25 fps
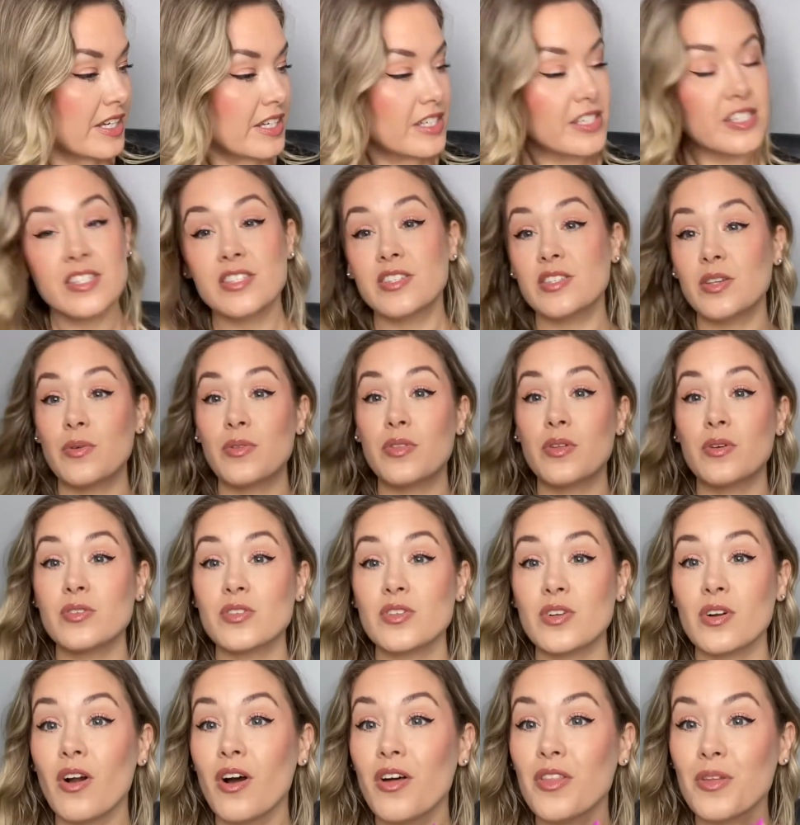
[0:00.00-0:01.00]
So those
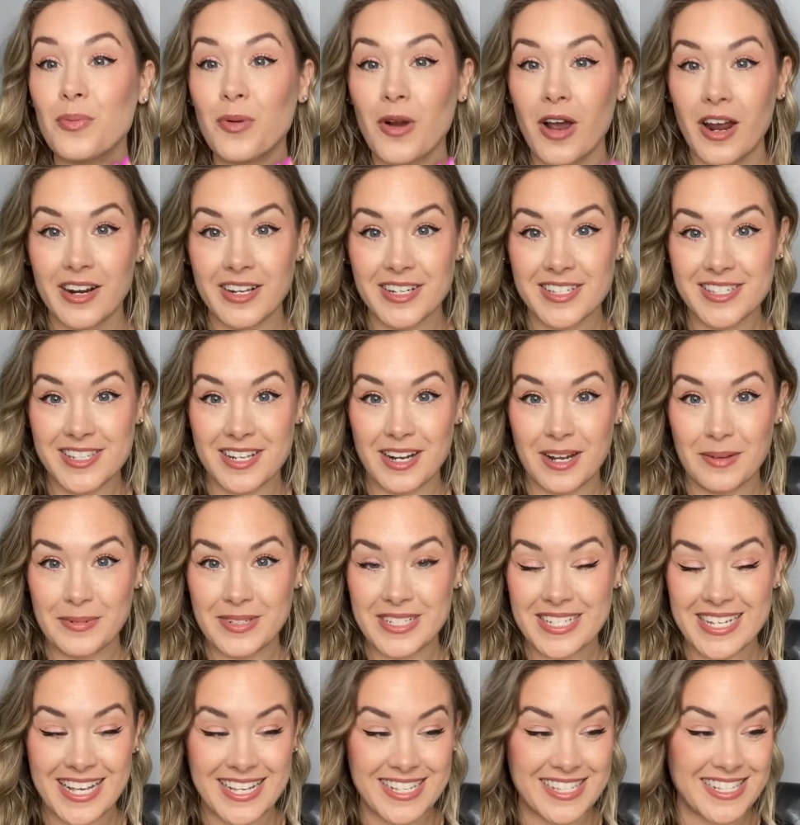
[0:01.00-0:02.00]
are all the products that I've been
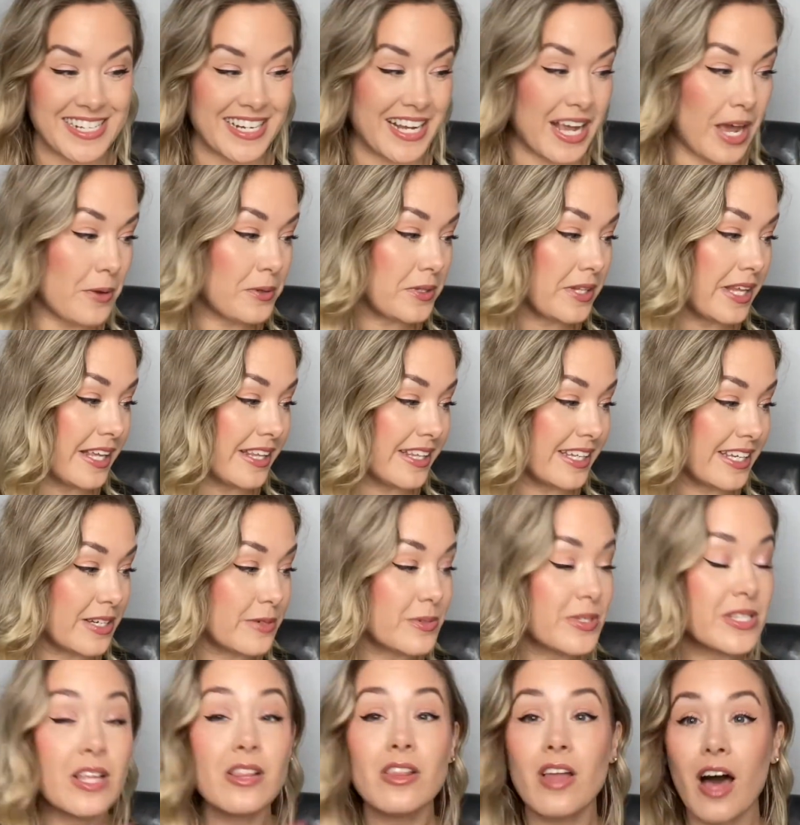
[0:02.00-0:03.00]
testing out lately. It
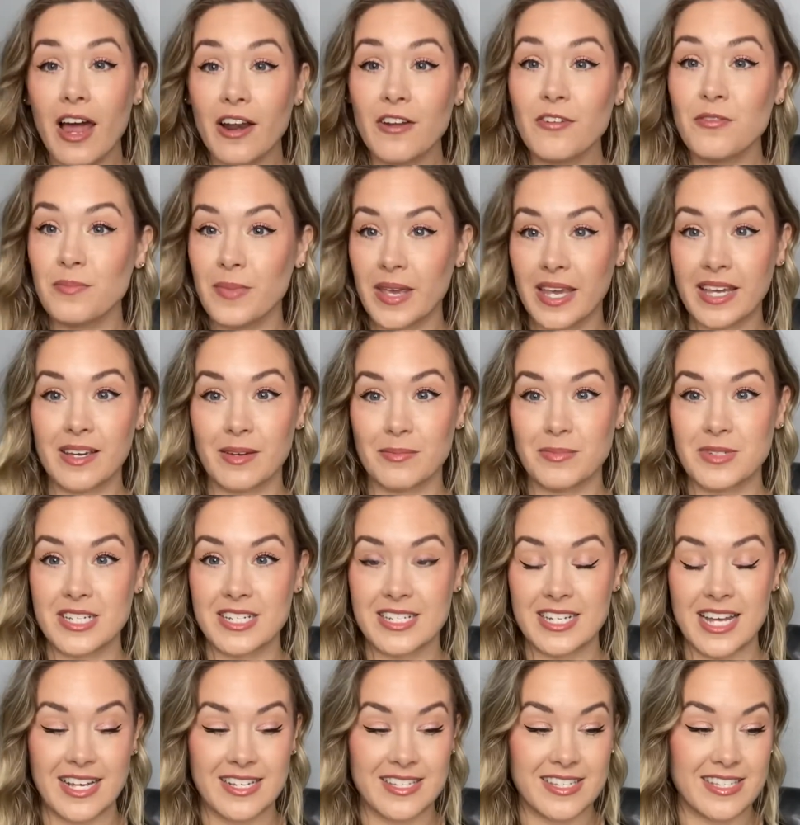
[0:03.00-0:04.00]
was a lot of makeup to
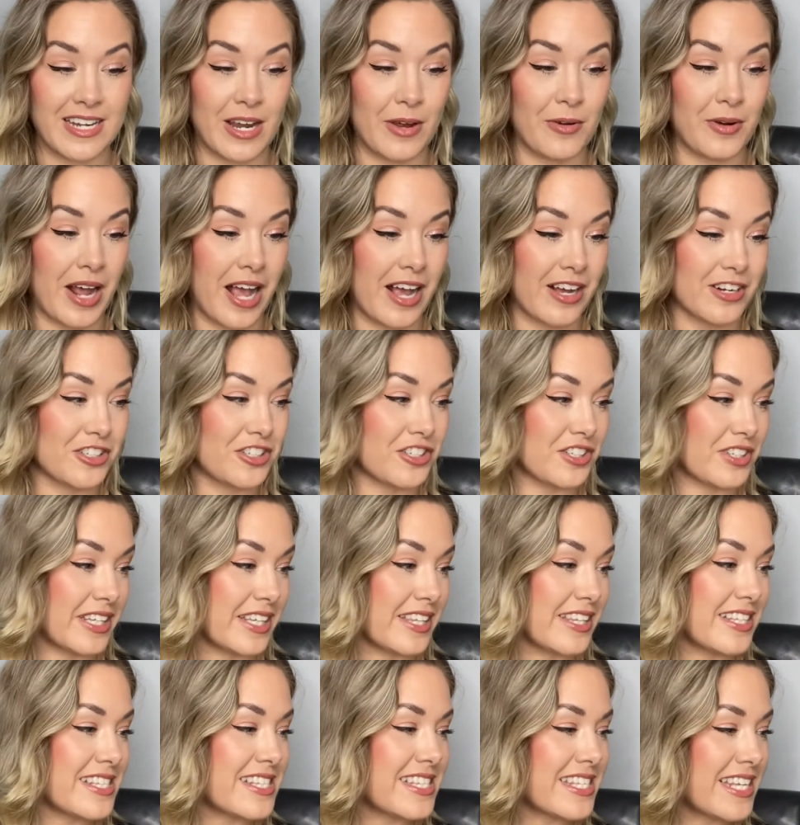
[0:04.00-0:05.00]
test out, actually.
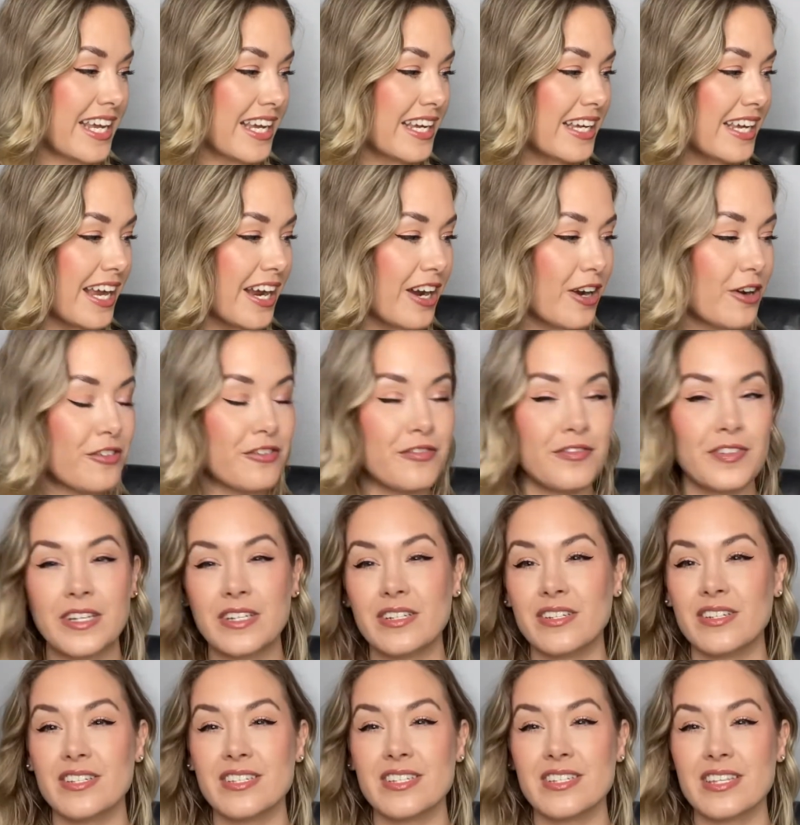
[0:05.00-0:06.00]
The skincare
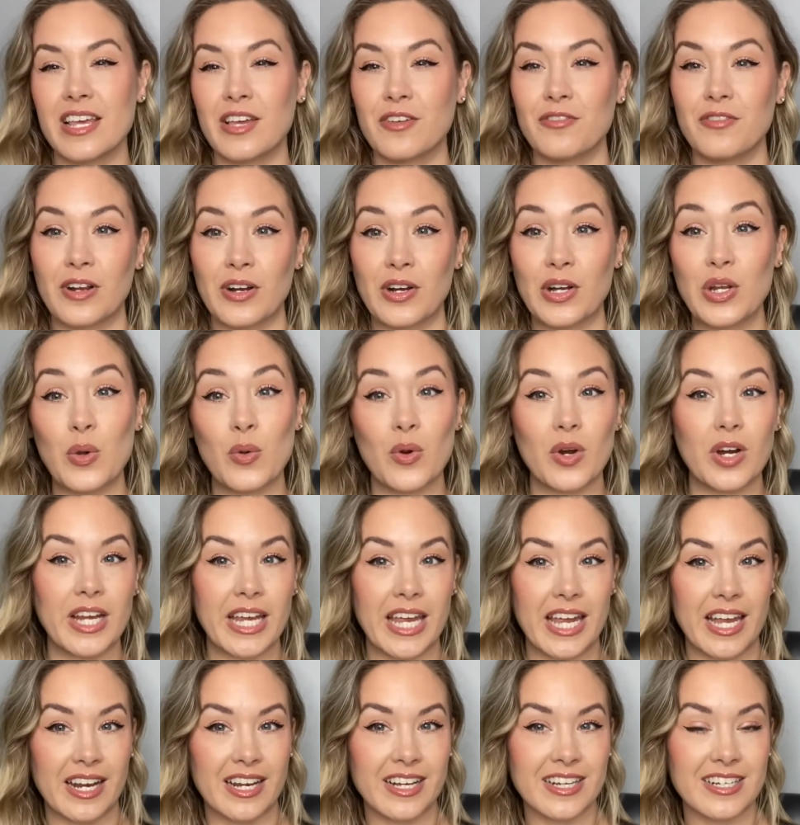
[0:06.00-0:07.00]
feels like very
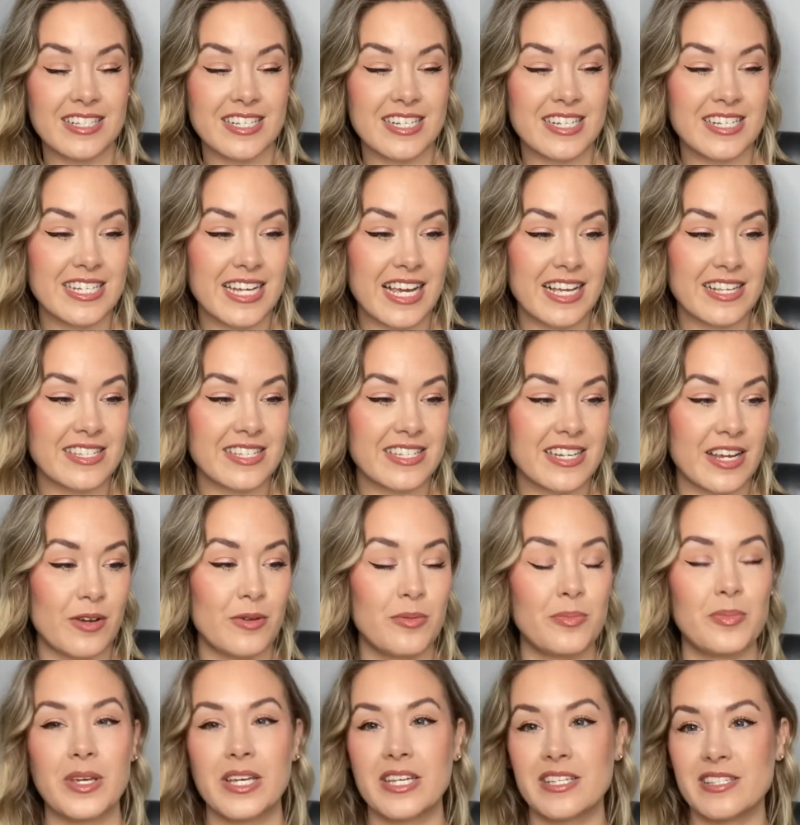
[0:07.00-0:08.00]
organic to test
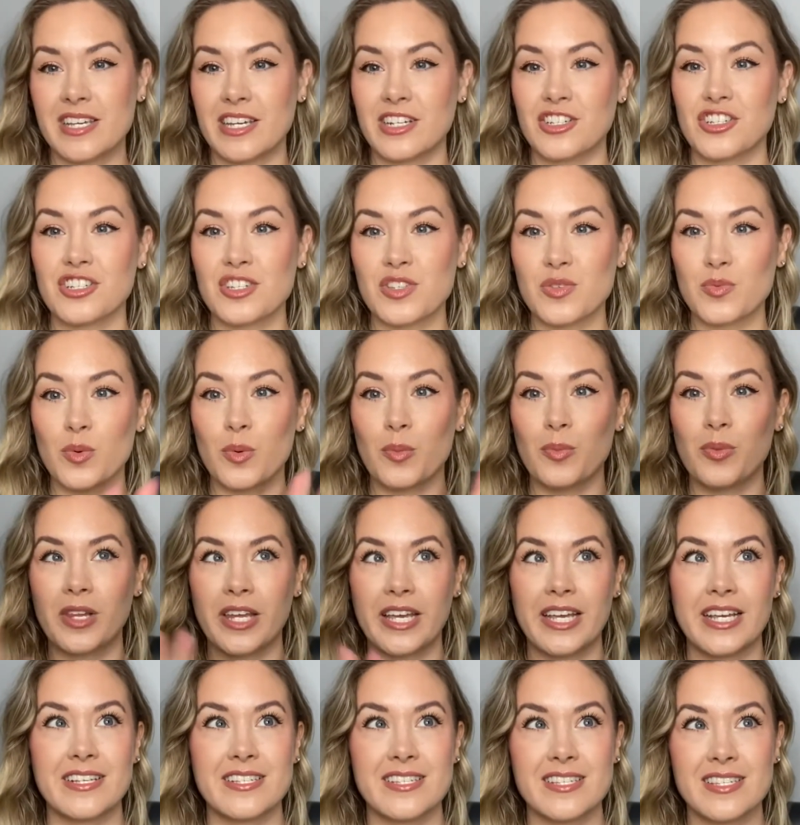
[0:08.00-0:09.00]
out because I just
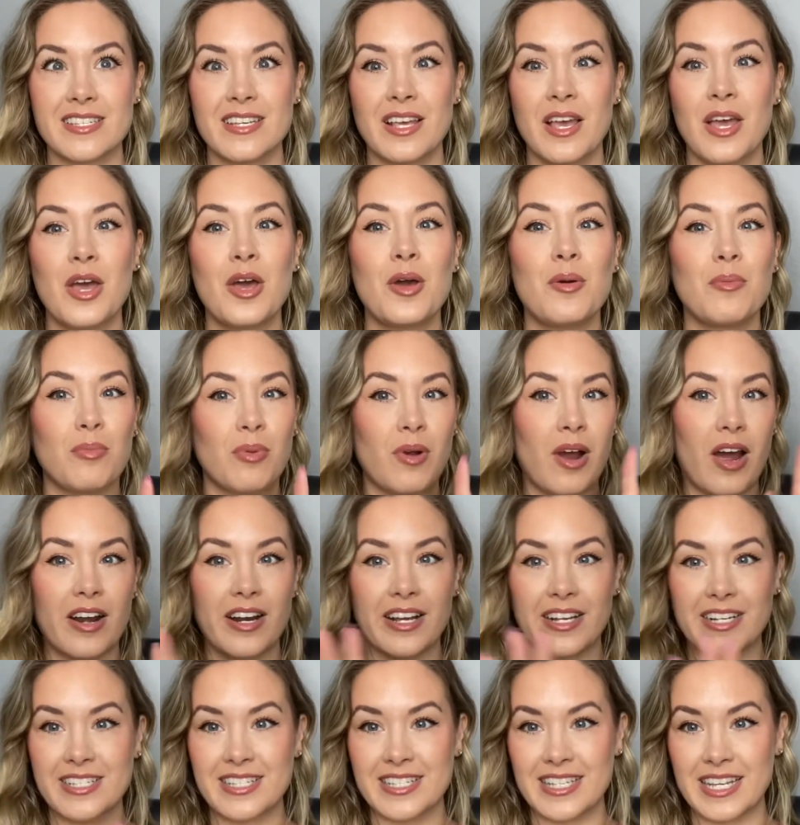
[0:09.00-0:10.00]
replace
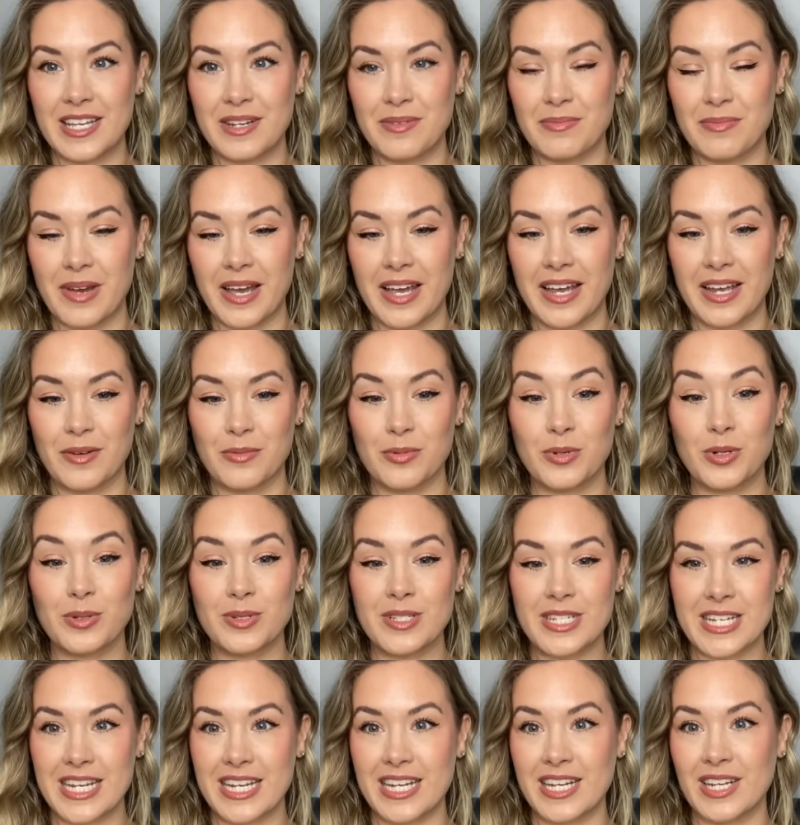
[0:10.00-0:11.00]
products in my
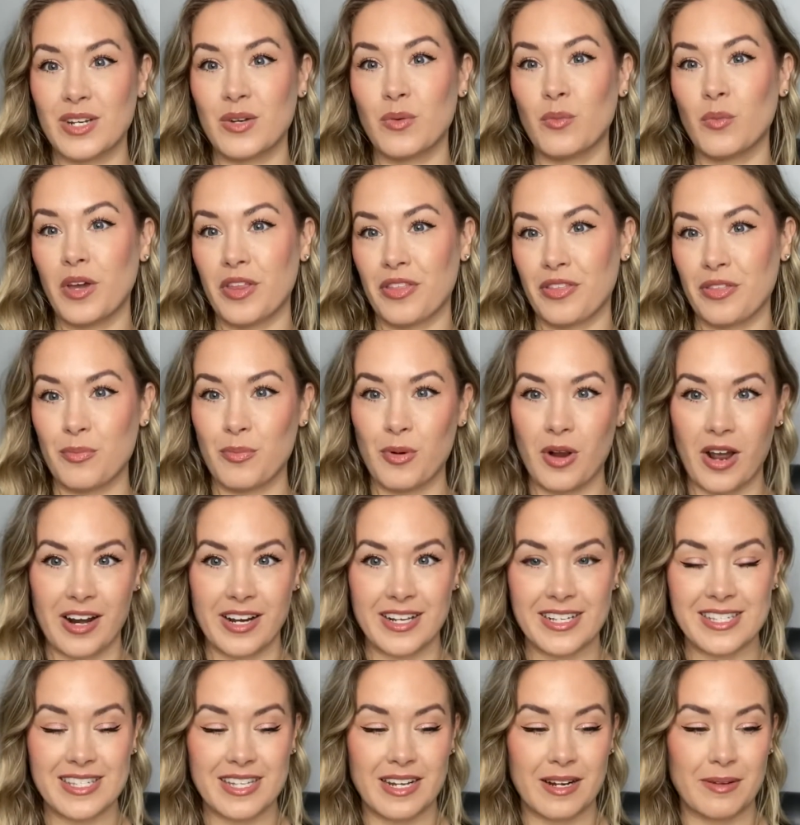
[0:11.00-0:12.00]
routine with the
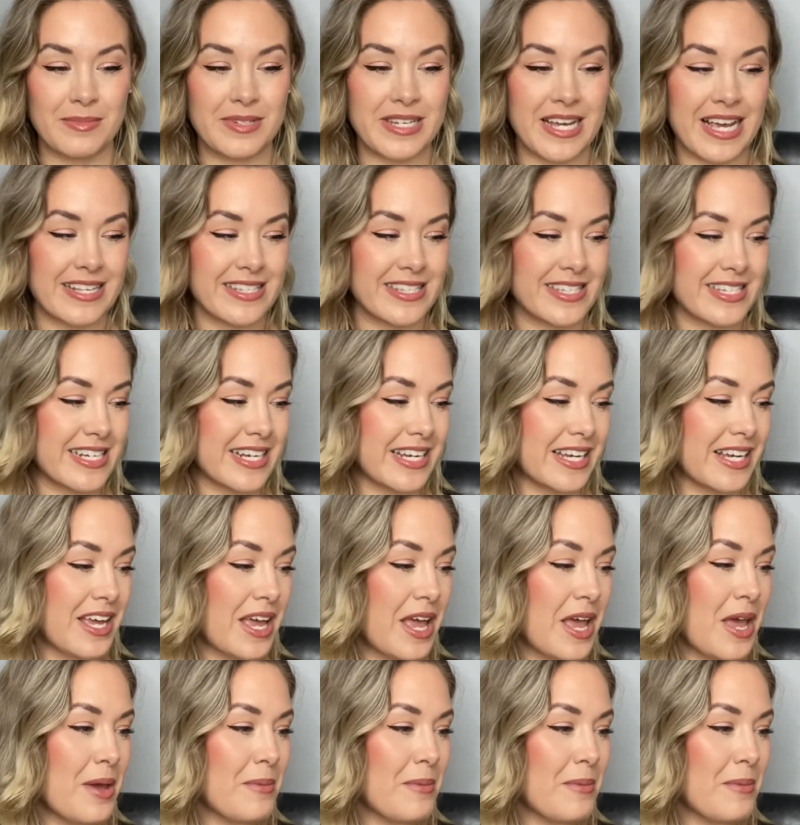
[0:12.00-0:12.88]
products that I'm testing.